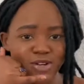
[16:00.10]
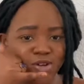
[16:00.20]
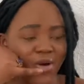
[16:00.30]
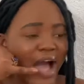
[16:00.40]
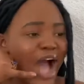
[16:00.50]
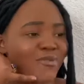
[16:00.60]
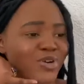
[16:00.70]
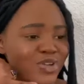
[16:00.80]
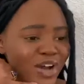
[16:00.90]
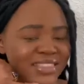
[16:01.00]
know how
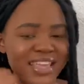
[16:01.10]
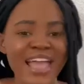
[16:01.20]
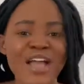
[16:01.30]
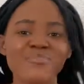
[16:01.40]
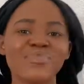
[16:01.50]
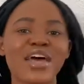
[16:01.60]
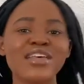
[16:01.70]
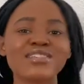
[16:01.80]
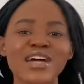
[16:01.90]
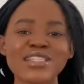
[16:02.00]
it got there. That
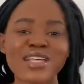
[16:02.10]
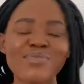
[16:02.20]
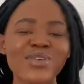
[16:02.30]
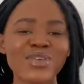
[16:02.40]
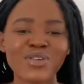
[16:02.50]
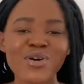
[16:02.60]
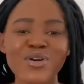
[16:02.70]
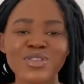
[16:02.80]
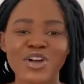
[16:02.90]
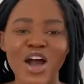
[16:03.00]
is not something you'd
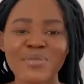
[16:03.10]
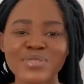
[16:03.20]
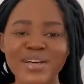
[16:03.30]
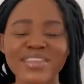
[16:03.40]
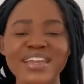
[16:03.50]
call the cops on.